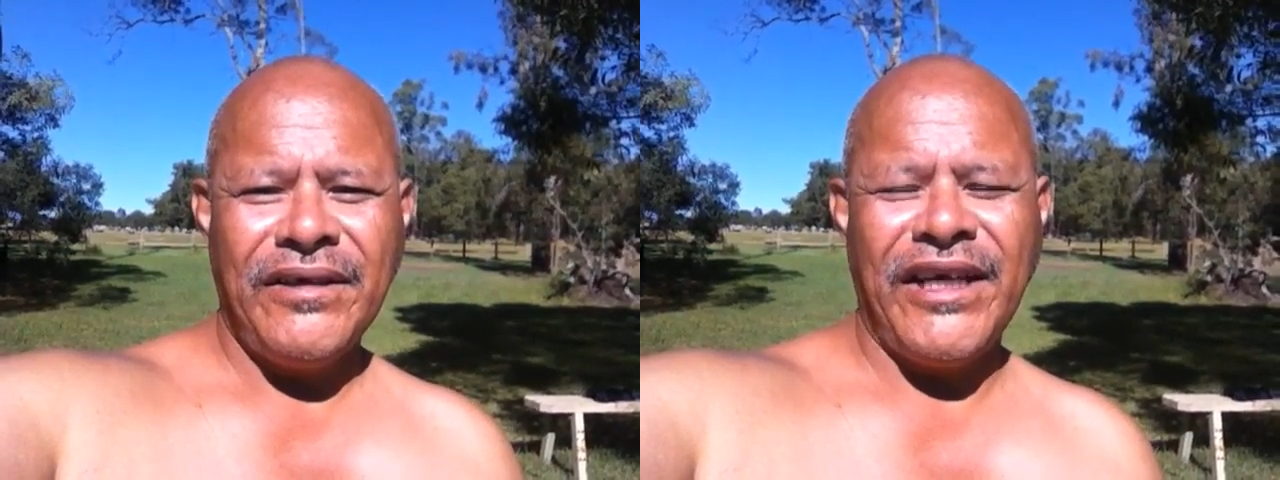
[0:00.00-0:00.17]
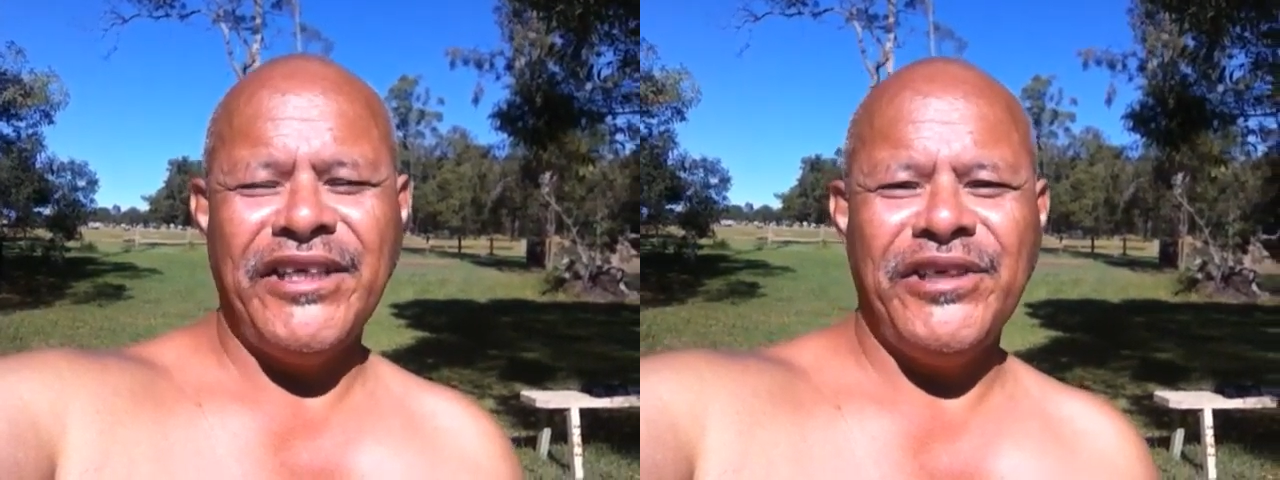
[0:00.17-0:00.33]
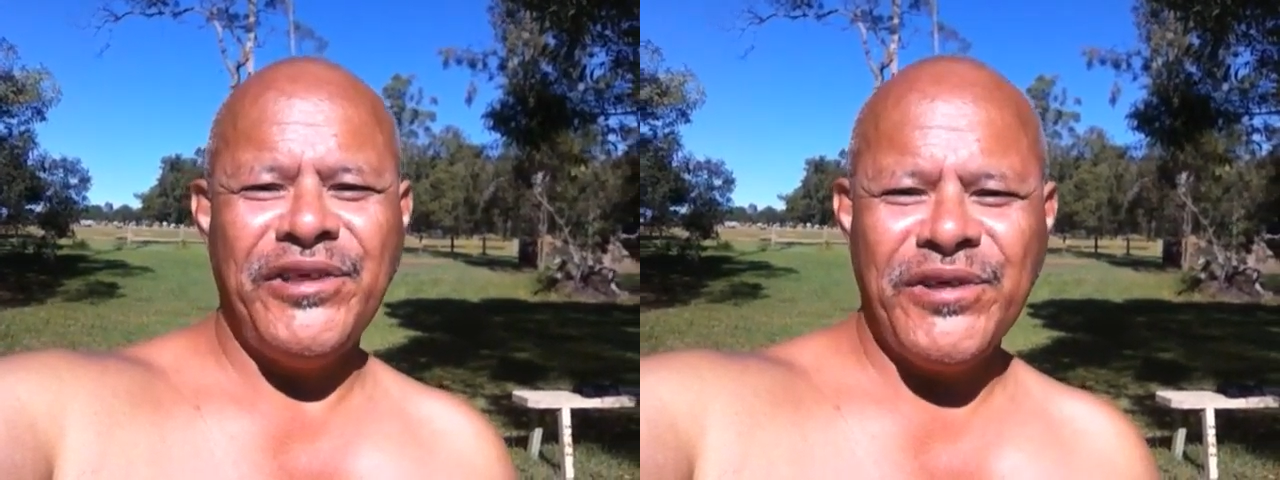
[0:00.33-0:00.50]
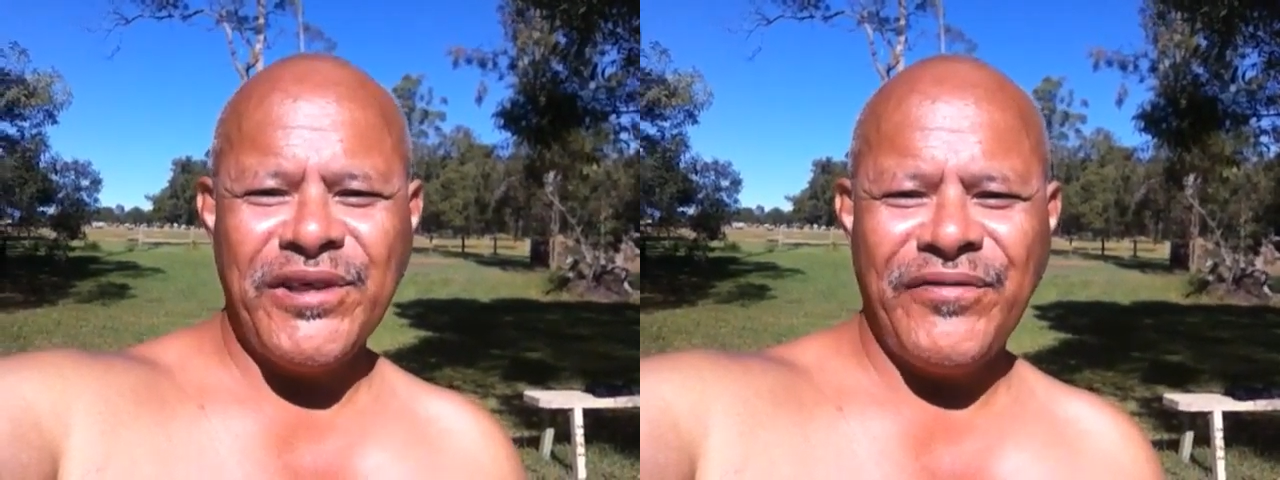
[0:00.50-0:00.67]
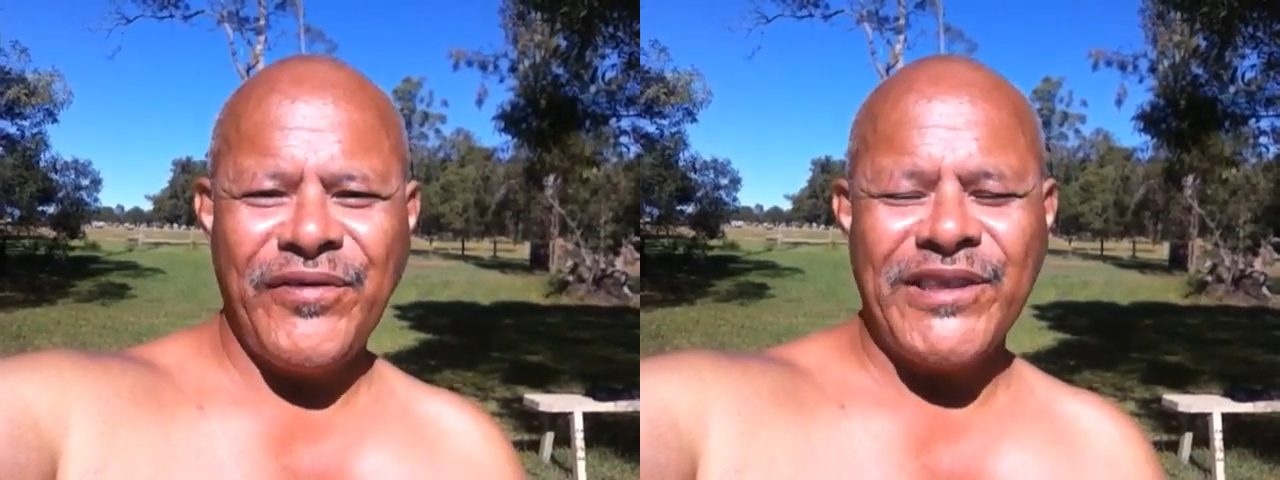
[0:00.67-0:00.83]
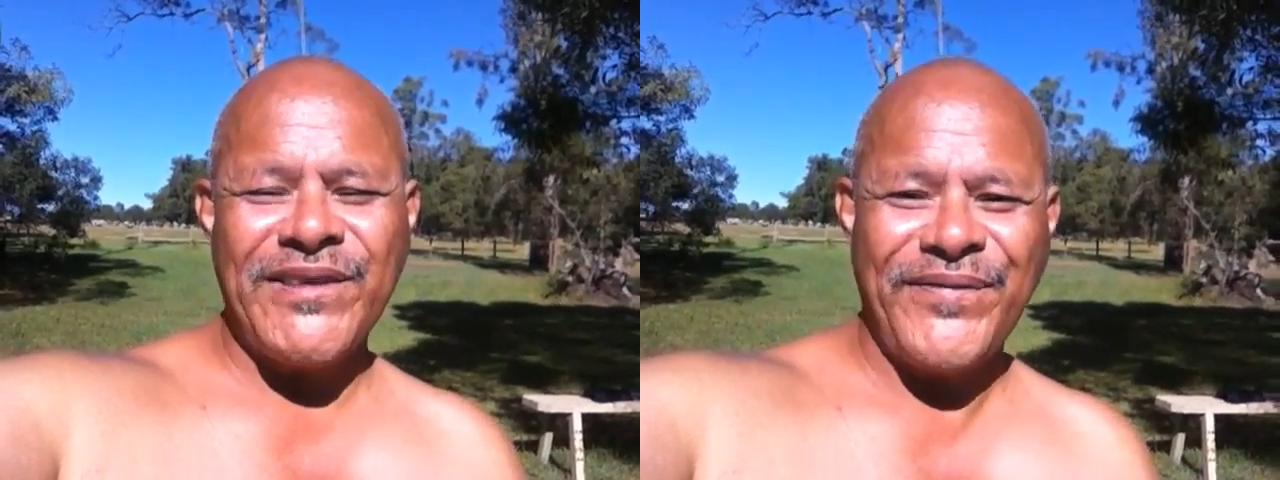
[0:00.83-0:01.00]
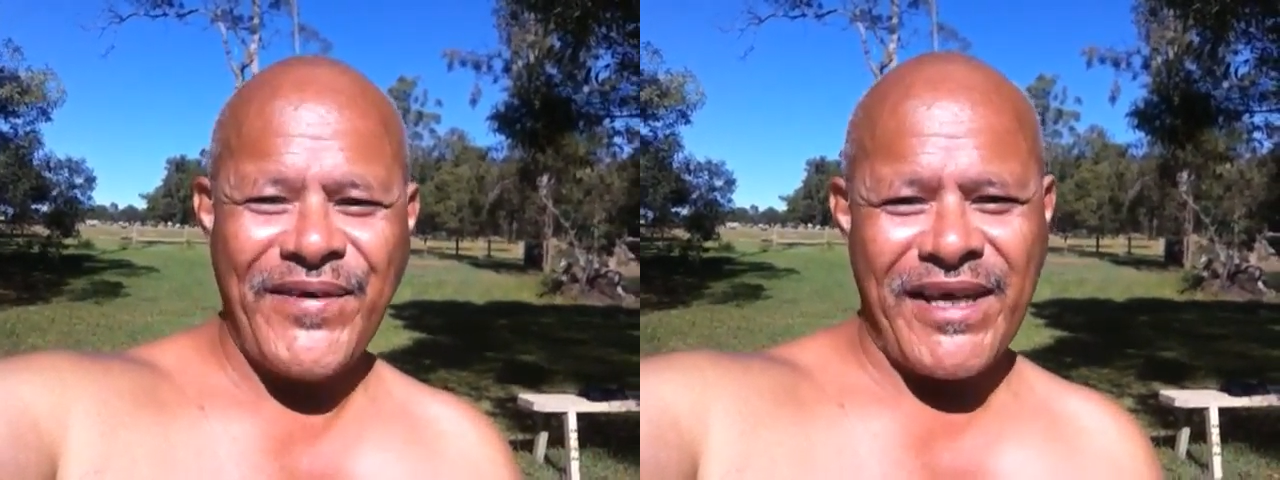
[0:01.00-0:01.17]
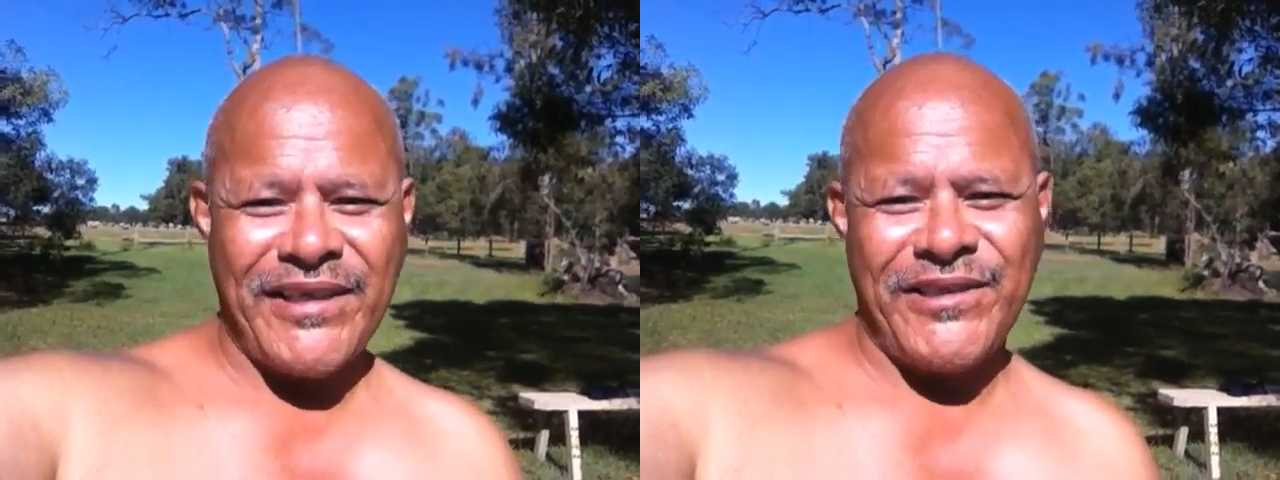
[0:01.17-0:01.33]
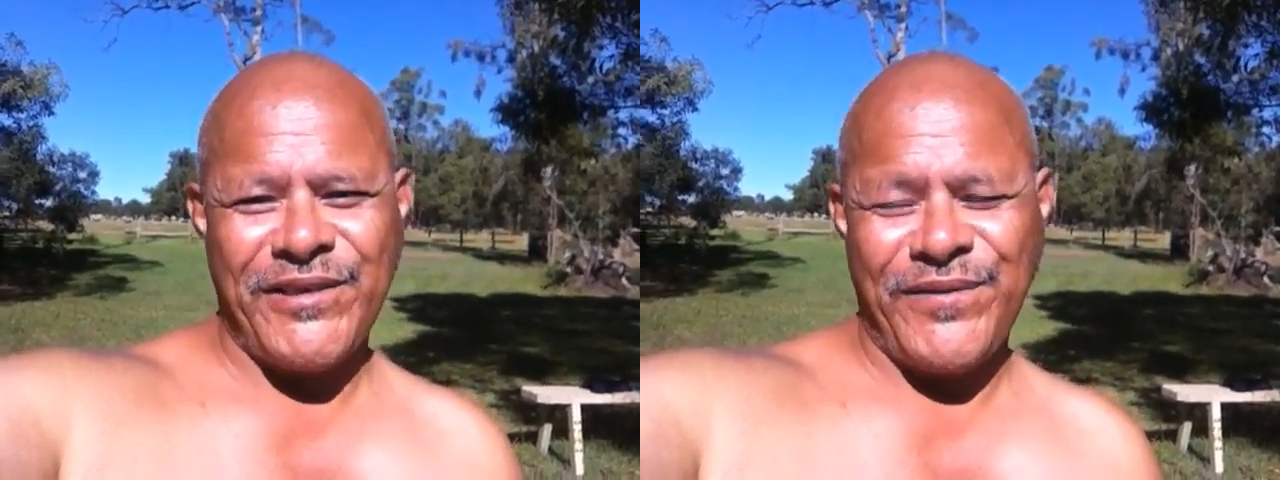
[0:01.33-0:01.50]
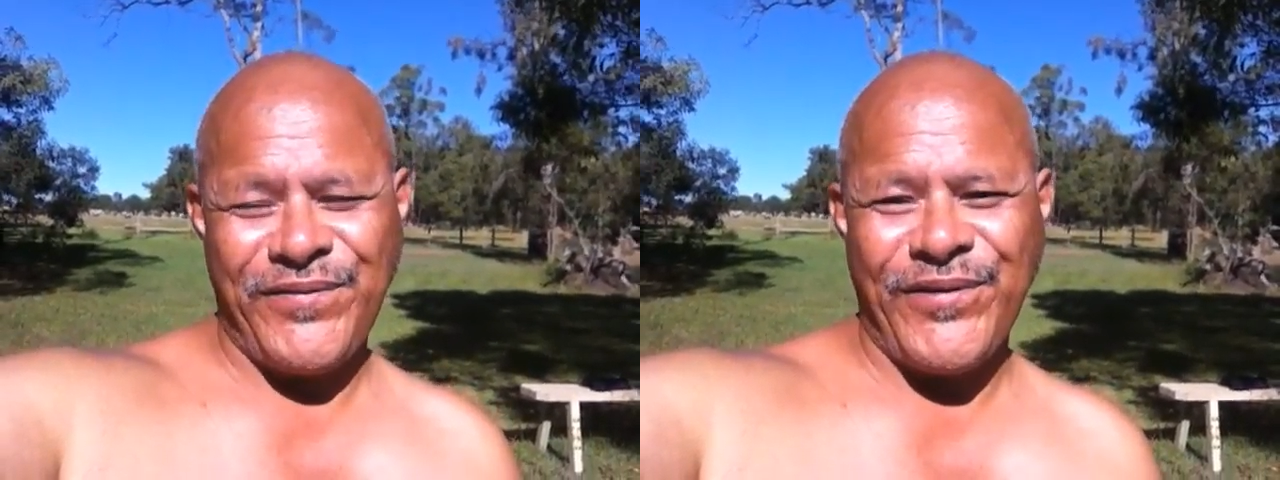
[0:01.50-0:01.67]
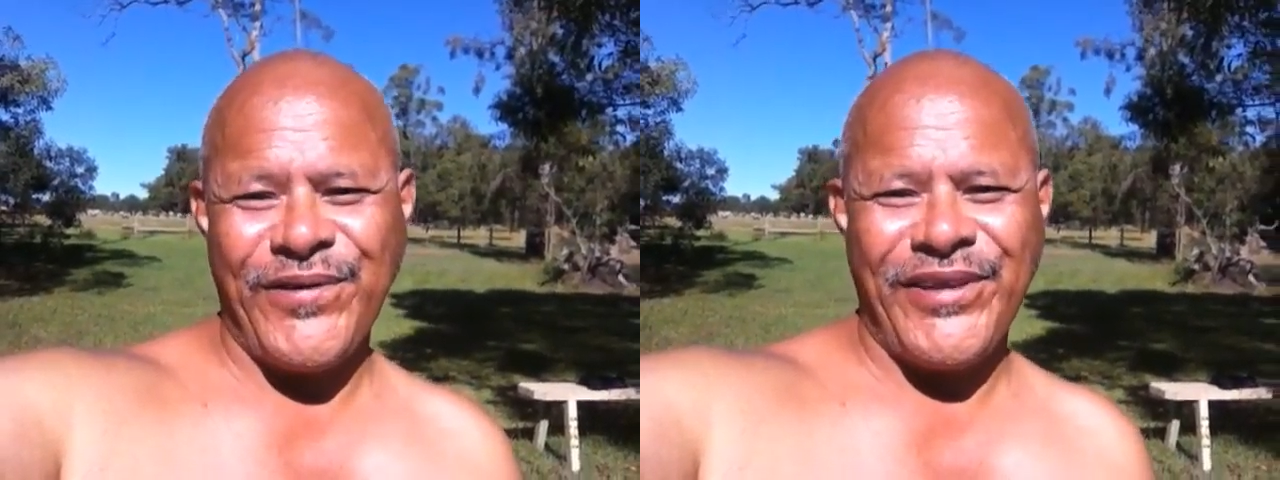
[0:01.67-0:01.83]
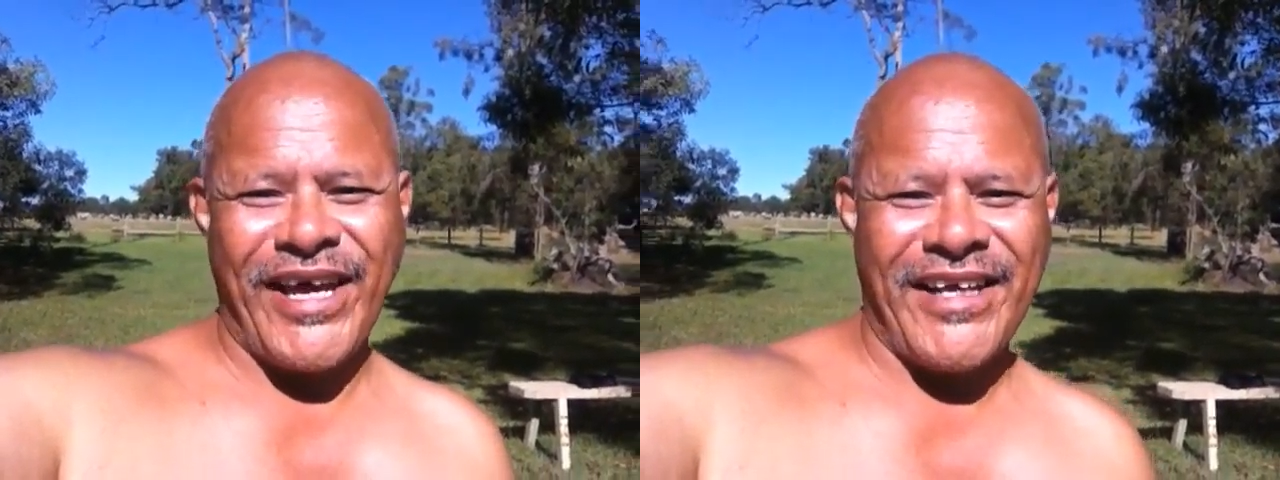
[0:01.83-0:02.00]
And the universe thanks you
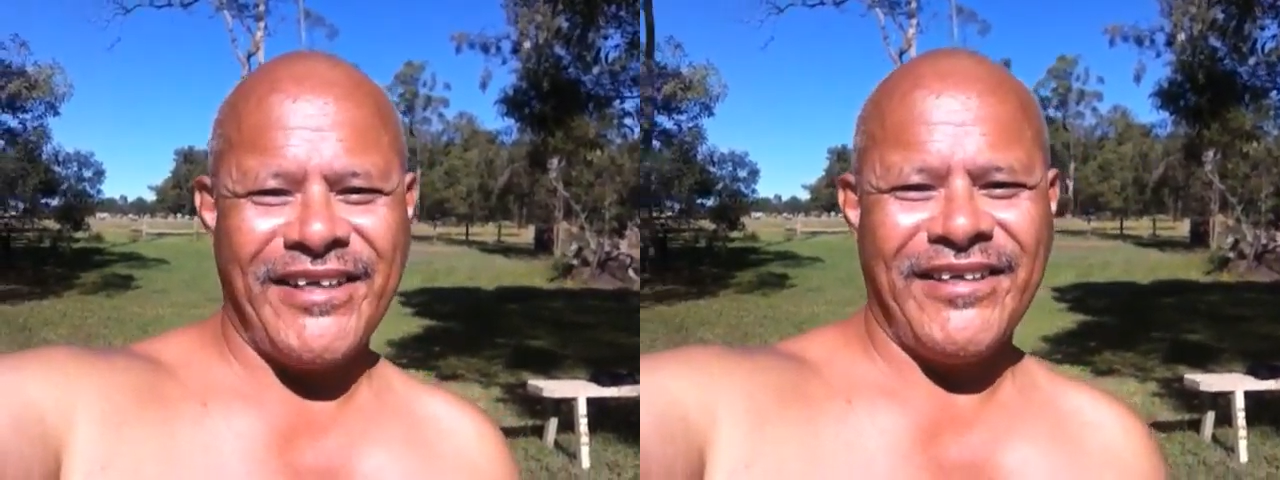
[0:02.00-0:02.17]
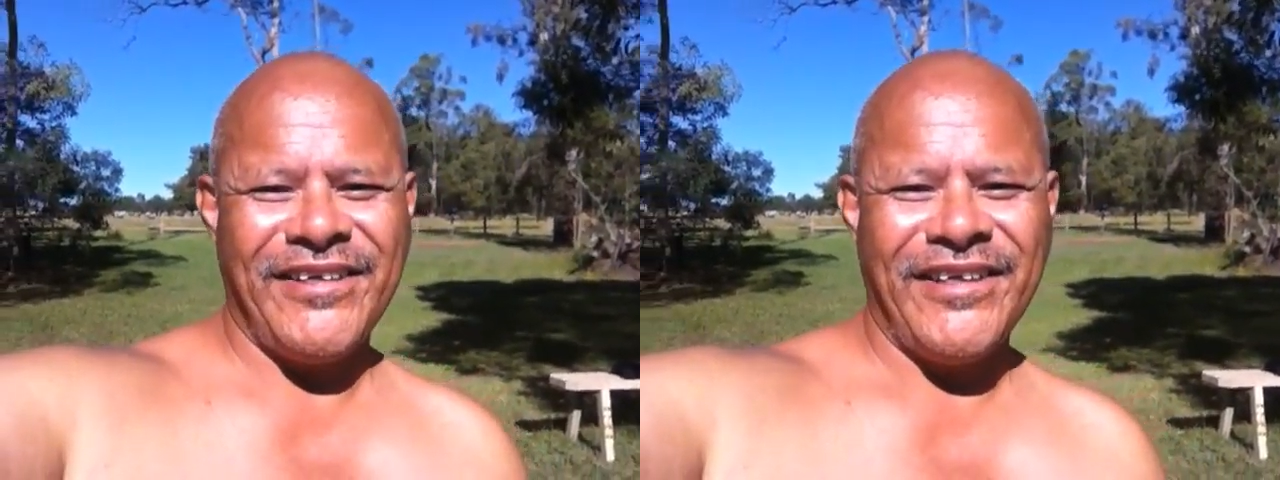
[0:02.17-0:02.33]
for that.